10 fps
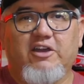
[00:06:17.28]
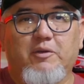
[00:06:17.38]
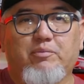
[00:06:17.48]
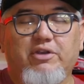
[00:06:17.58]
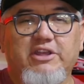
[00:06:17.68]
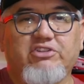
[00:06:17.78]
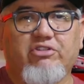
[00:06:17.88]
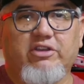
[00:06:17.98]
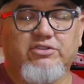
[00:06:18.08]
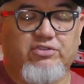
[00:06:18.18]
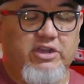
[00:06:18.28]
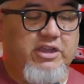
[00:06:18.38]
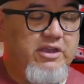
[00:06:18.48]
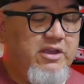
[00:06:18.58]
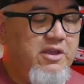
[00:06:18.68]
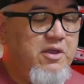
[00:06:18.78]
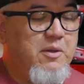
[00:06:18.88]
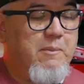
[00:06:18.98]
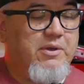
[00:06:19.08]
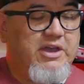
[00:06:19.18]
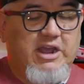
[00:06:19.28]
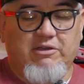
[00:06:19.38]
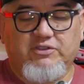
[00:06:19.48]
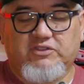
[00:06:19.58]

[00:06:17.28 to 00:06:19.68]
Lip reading: pretty trail truck. But I was